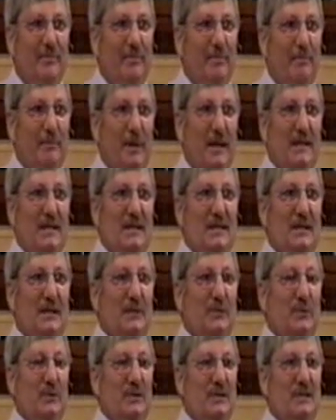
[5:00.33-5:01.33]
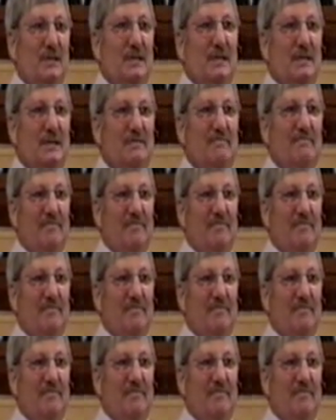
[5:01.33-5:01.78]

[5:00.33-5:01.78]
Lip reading: my son was